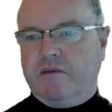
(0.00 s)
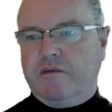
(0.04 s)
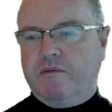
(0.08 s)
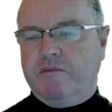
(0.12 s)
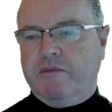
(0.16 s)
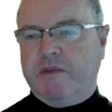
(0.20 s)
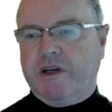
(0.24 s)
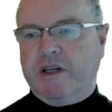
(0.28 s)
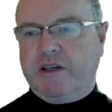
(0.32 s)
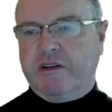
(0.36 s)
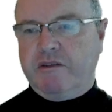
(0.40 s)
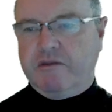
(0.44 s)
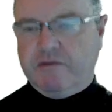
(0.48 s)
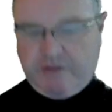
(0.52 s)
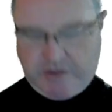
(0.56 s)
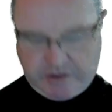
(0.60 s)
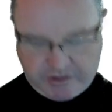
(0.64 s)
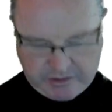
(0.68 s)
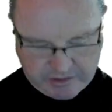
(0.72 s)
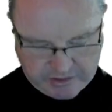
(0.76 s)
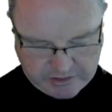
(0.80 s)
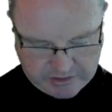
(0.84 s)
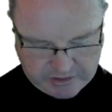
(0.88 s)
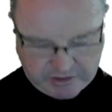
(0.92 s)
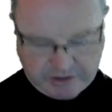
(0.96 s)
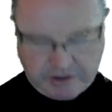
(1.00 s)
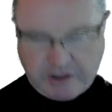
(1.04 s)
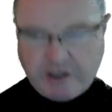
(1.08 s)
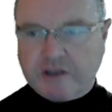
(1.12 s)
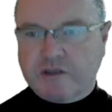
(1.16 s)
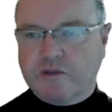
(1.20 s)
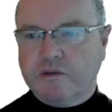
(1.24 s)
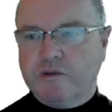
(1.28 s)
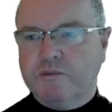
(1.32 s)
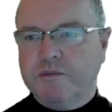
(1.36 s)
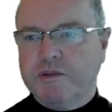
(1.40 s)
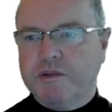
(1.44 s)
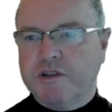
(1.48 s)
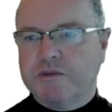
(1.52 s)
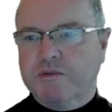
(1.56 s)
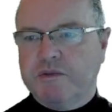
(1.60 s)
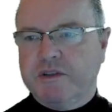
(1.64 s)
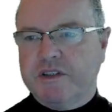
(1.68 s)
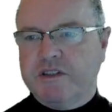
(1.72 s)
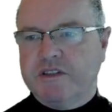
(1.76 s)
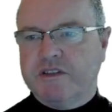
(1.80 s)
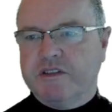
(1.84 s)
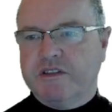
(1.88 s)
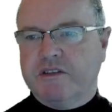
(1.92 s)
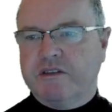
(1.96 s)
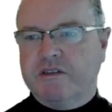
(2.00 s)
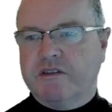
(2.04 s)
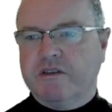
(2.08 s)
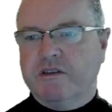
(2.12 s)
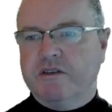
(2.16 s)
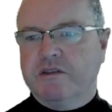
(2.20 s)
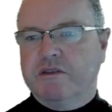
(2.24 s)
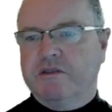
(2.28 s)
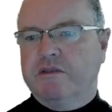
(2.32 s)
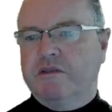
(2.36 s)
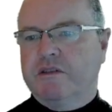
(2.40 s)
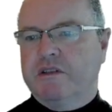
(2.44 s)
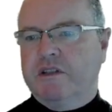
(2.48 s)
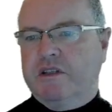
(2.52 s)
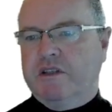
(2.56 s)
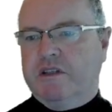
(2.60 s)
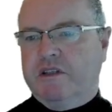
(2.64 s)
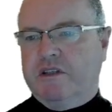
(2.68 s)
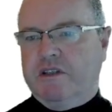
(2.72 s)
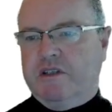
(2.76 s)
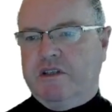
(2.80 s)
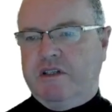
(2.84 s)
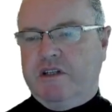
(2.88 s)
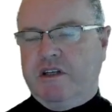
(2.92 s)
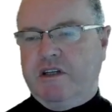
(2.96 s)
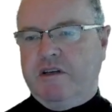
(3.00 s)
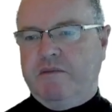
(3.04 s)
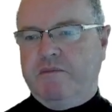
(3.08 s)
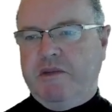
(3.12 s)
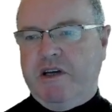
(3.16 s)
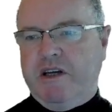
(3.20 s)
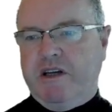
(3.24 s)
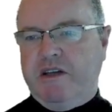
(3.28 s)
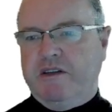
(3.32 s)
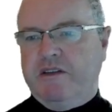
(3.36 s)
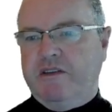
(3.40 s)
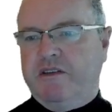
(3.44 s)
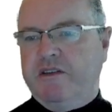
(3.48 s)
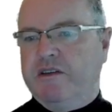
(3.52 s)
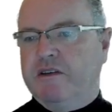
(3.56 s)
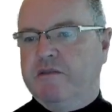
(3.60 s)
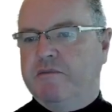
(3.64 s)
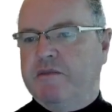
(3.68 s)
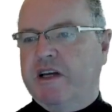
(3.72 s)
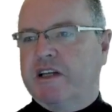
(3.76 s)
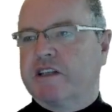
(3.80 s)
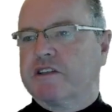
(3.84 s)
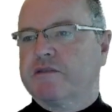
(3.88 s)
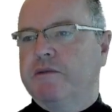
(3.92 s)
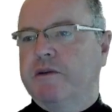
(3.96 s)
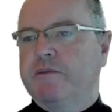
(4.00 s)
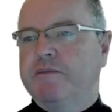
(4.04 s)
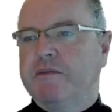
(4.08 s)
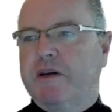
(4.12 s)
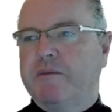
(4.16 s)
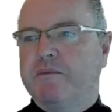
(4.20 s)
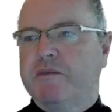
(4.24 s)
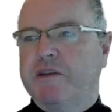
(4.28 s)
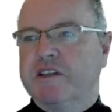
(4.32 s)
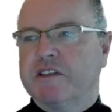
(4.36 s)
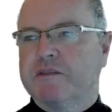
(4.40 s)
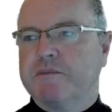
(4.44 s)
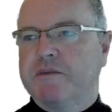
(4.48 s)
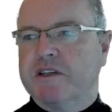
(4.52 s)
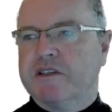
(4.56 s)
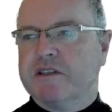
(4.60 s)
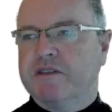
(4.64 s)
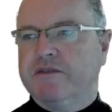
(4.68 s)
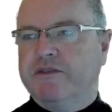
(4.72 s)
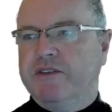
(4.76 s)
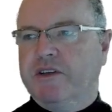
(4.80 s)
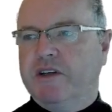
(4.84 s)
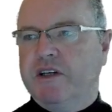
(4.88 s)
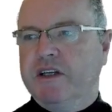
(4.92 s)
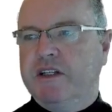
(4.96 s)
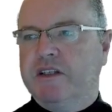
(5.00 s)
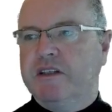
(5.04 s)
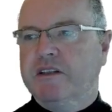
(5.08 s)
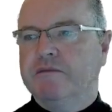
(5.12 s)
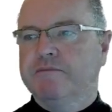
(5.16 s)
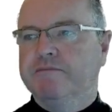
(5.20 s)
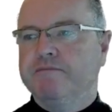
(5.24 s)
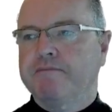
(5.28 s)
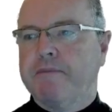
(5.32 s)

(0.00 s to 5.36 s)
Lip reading: make it cycle between 0 and the maximum number specified.